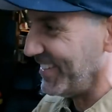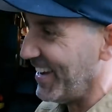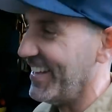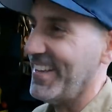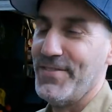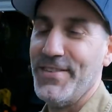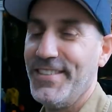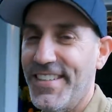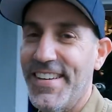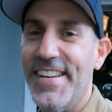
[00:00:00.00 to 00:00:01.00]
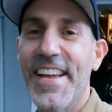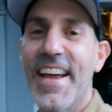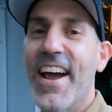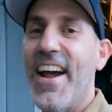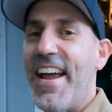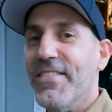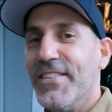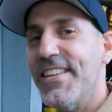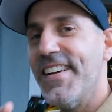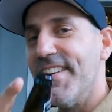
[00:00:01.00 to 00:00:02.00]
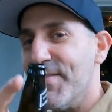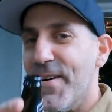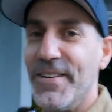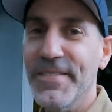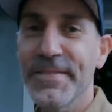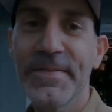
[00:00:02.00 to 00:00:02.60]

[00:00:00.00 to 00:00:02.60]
It feels good. All right, we'll see you guys tomorrow.